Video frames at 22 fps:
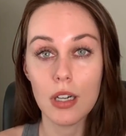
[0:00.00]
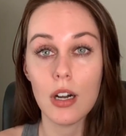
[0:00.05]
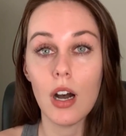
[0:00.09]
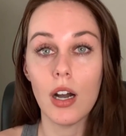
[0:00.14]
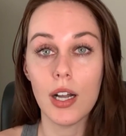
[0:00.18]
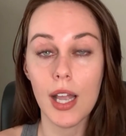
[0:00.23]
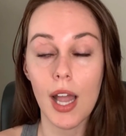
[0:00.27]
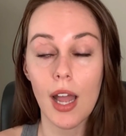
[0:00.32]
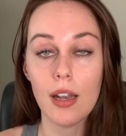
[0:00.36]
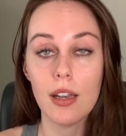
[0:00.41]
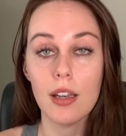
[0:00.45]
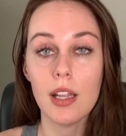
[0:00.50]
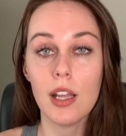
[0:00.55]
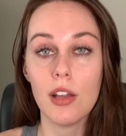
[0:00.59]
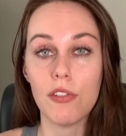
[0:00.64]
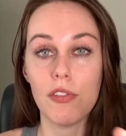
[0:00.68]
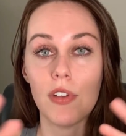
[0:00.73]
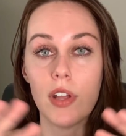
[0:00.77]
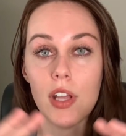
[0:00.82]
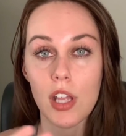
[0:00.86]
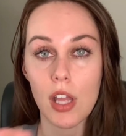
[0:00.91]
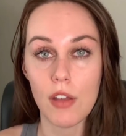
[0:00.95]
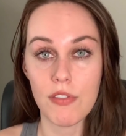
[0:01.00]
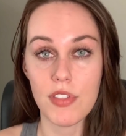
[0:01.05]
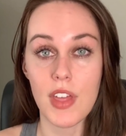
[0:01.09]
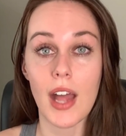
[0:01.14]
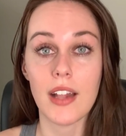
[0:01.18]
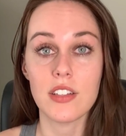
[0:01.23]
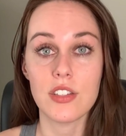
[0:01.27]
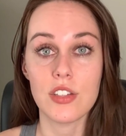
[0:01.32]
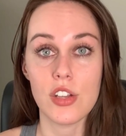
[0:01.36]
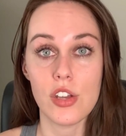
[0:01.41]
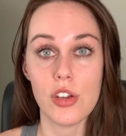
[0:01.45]
again, if
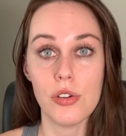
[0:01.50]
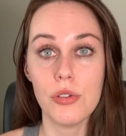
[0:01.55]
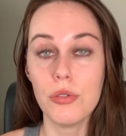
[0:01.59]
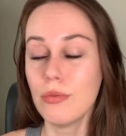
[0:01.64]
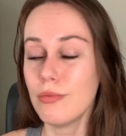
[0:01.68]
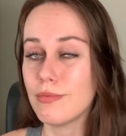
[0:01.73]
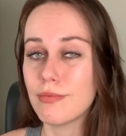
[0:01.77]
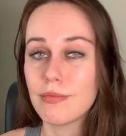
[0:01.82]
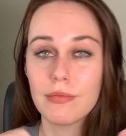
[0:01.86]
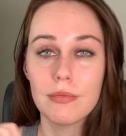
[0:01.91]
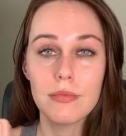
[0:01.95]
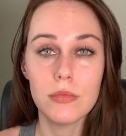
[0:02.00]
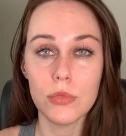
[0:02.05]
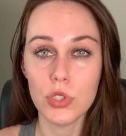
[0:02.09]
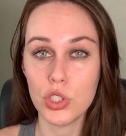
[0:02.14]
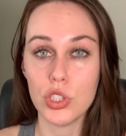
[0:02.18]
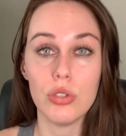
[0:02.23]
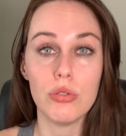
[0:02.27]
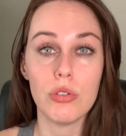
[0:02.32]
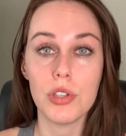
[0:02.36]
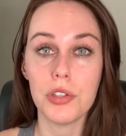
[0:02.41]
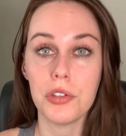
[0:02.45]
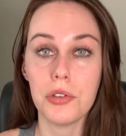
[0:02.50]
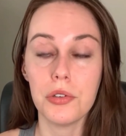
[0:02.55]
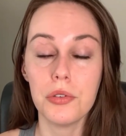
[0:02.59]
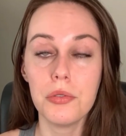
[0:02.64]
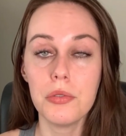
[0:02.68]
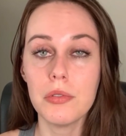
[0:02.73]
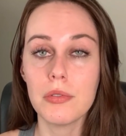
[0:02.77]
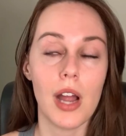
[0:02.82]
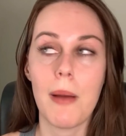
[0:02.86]
that's you, do you.